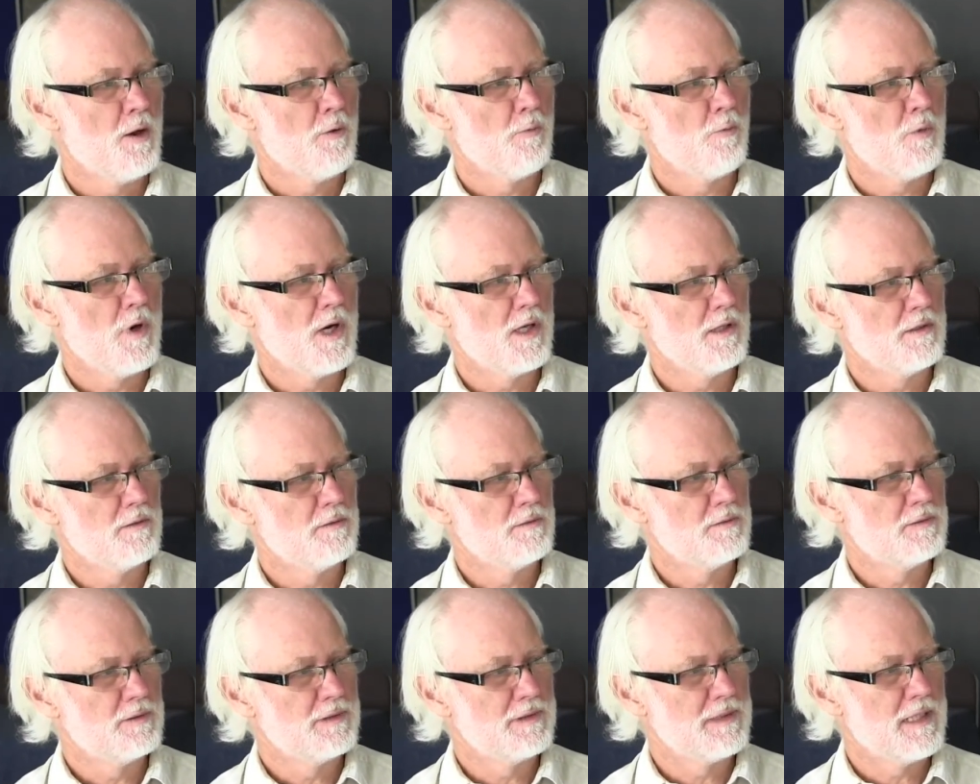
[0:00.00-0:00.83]
Well,
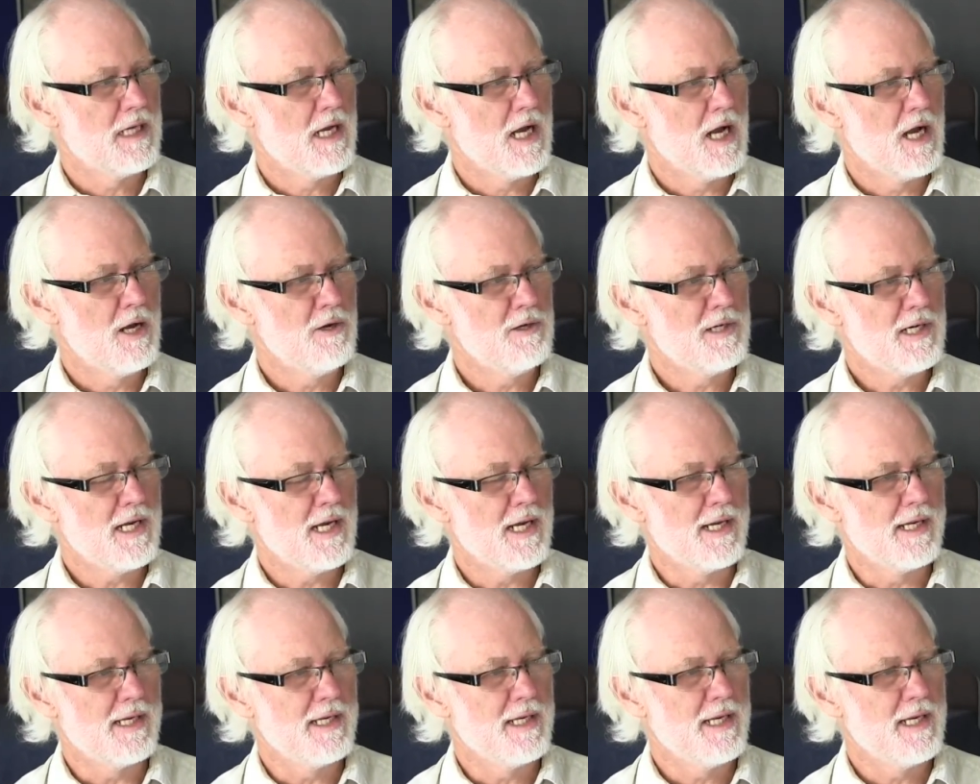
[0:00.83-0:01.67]

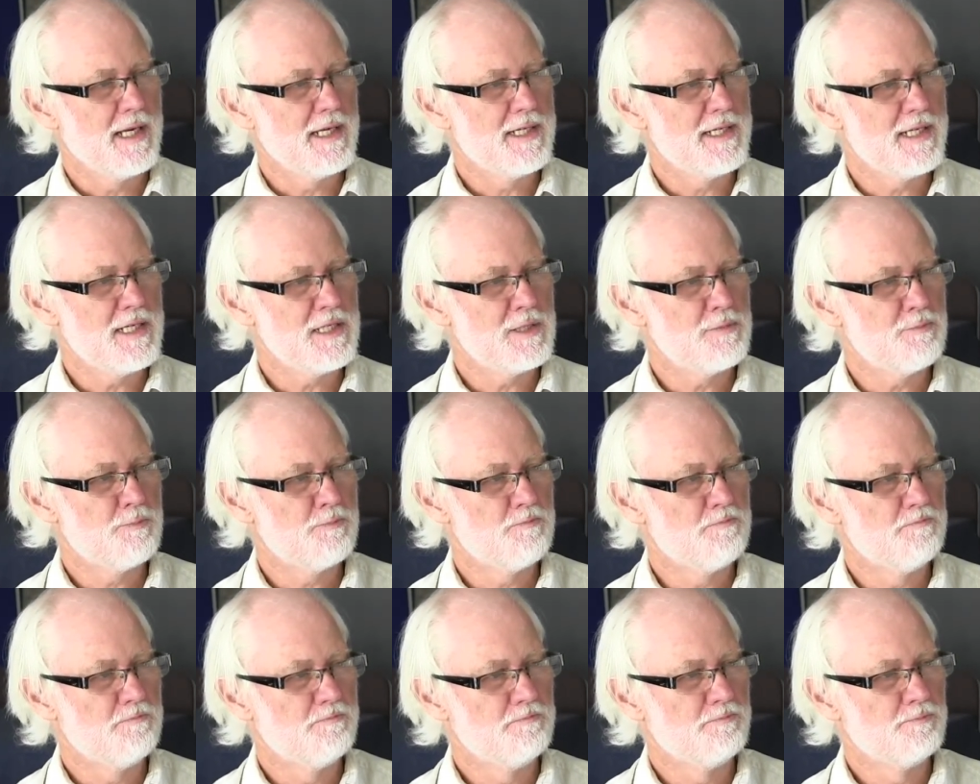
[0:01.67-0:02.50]
okay, it is
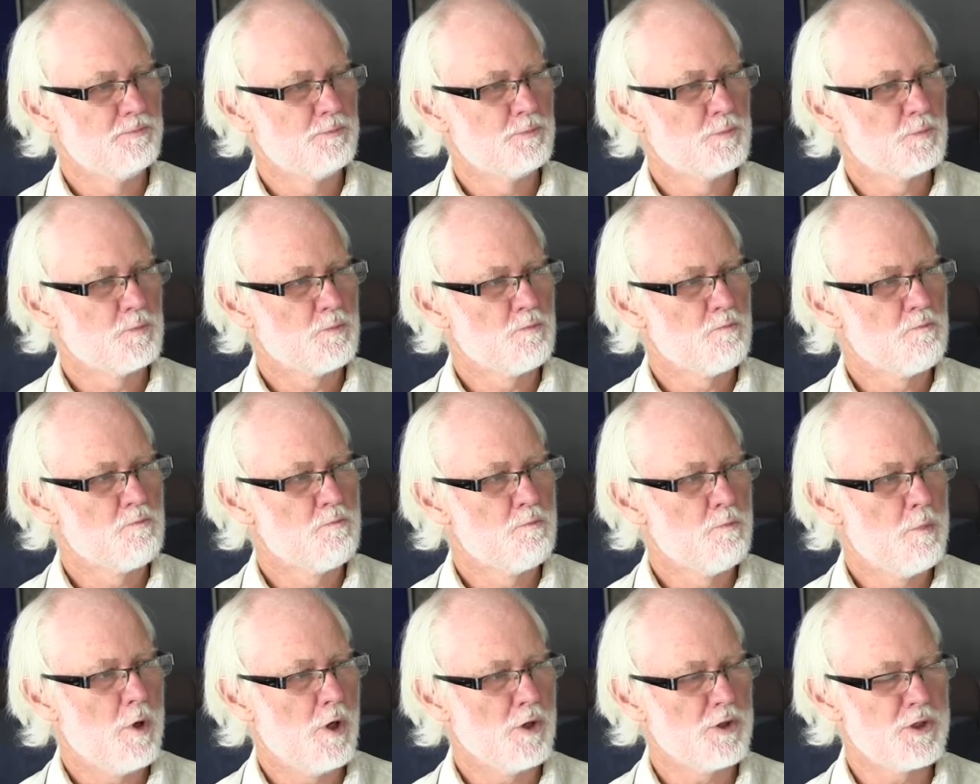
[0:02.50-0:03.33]

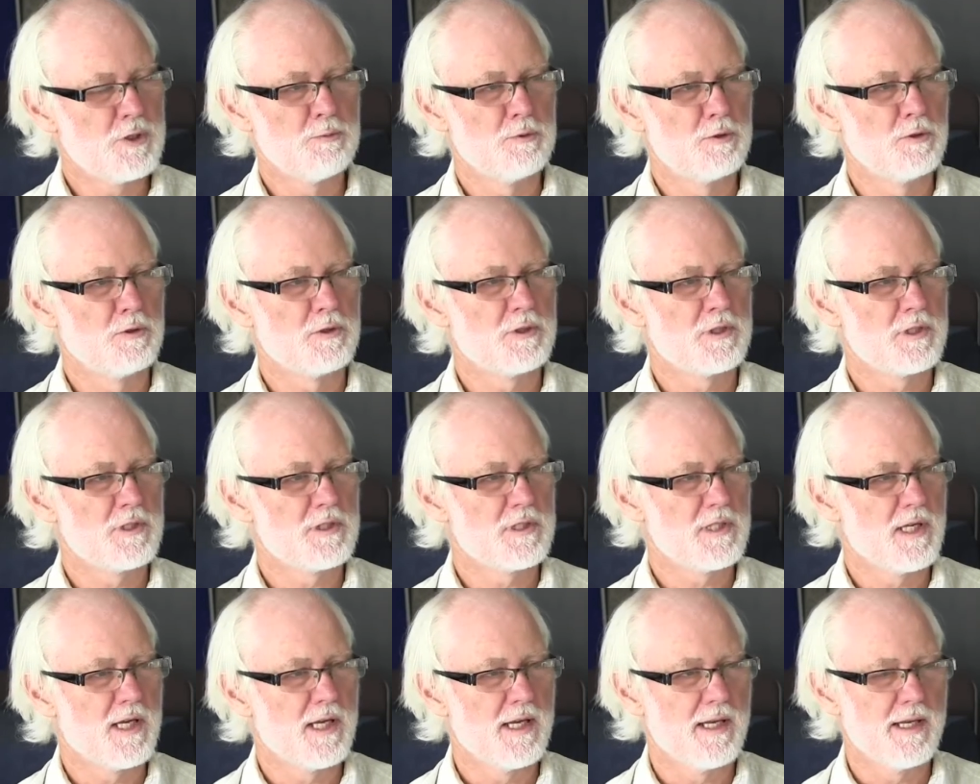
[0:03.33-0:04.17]
possible to
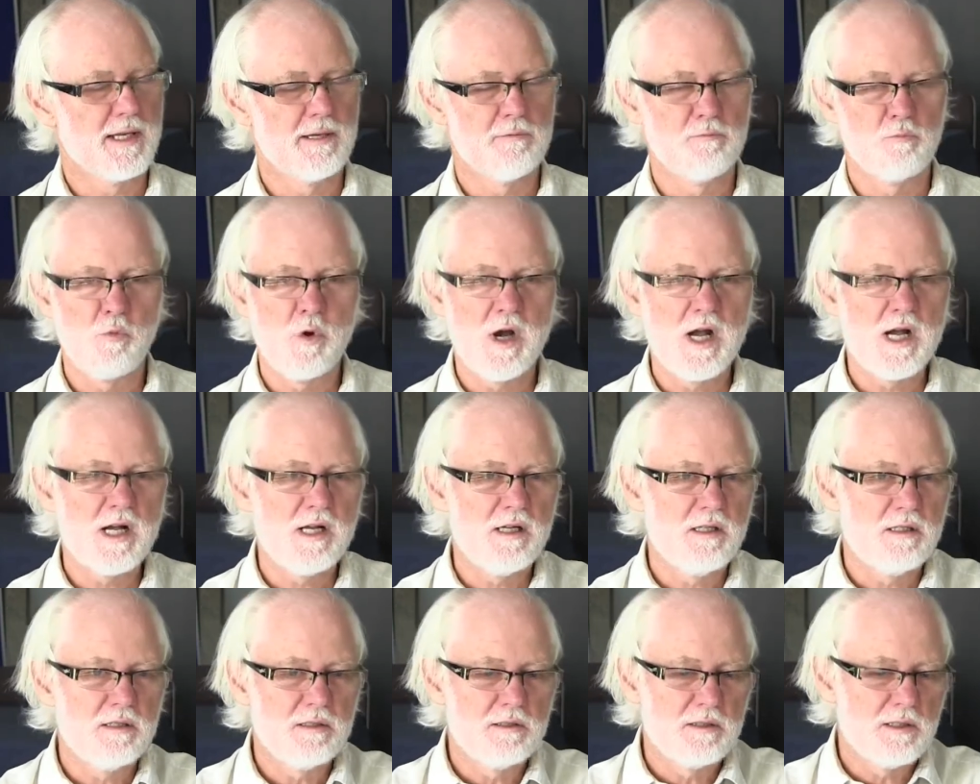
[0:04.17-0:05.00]
say,
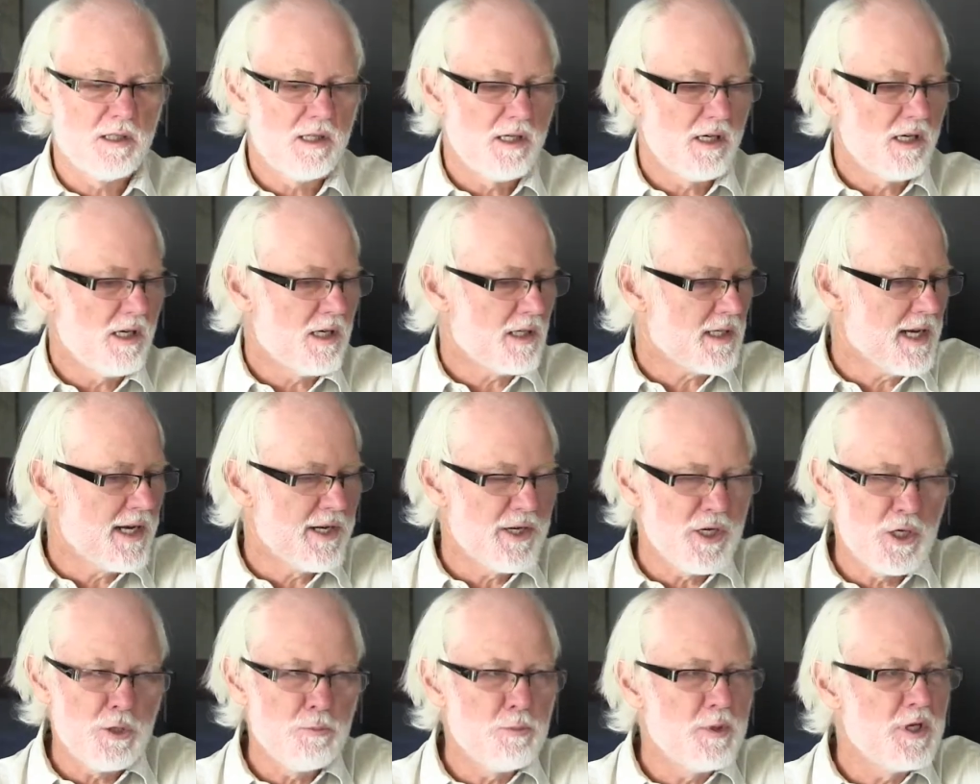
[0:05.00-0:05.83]
well, can
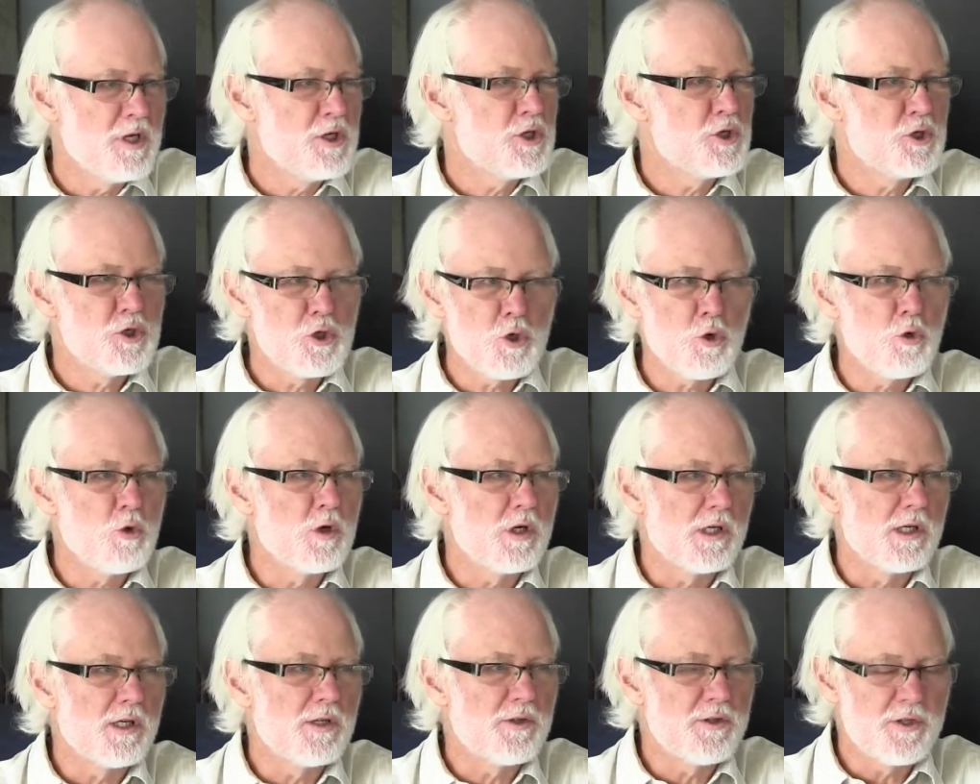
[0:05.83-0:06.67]
you be
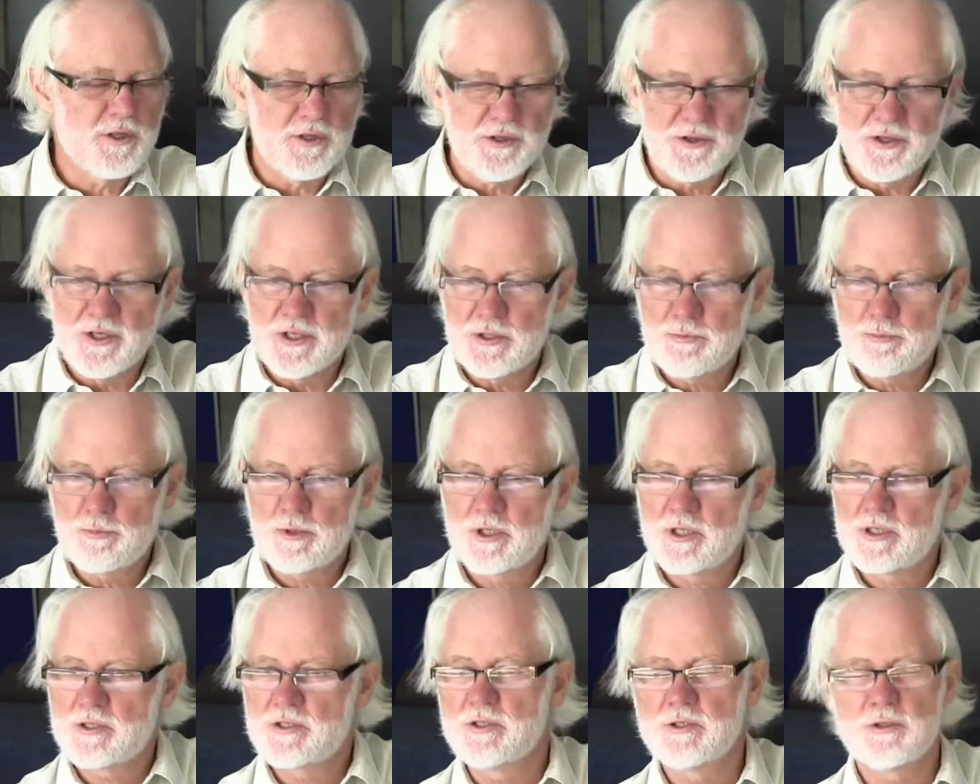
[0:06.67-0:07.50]
sure that this
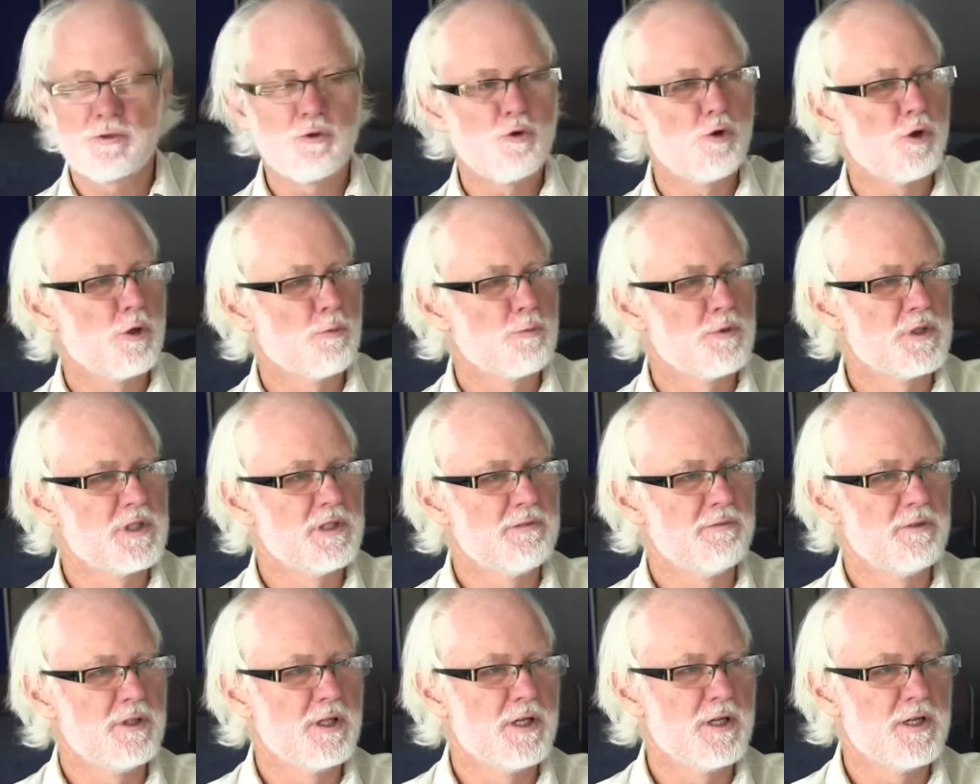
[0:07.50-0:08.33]
person's
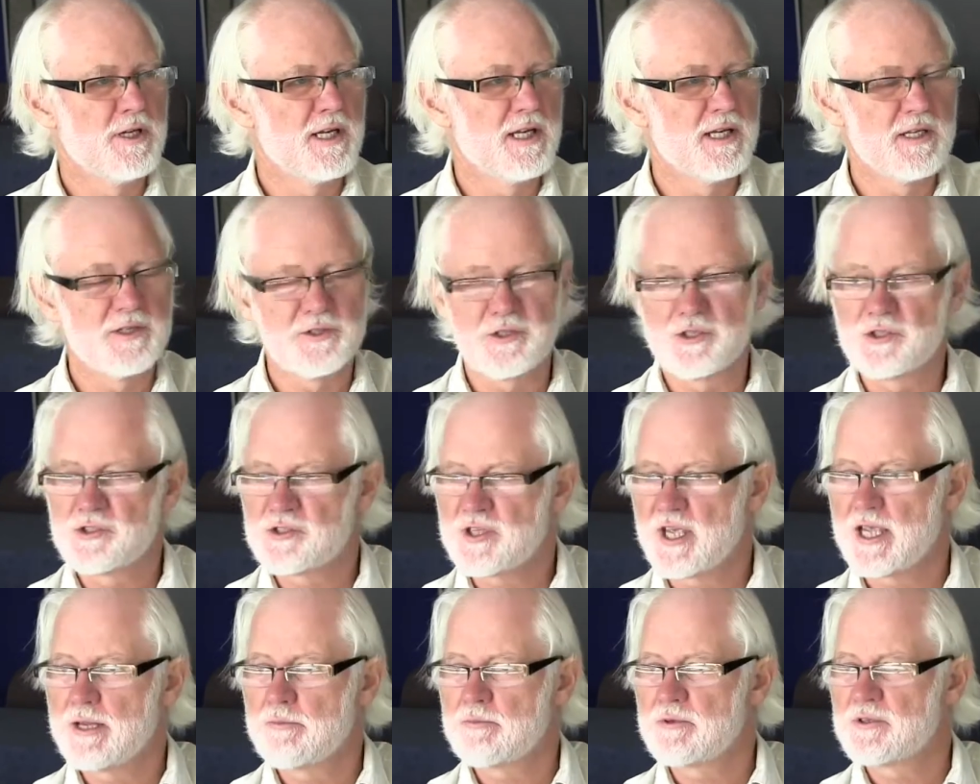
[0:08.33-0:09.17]
cooperative learning is the
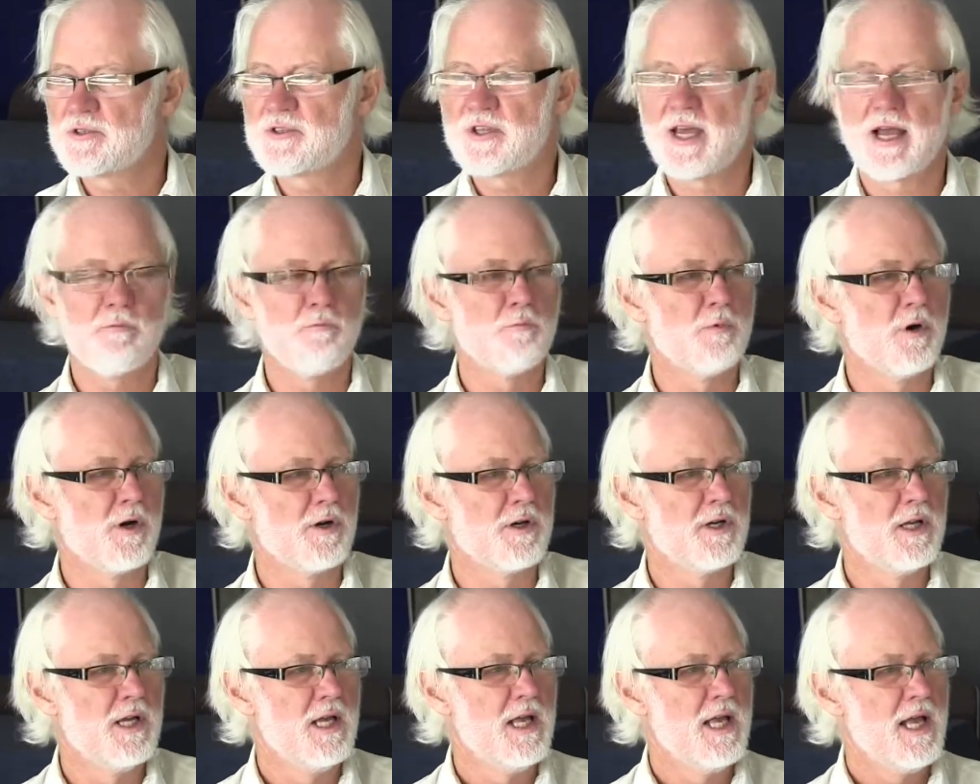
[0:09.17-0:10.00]
same as that one?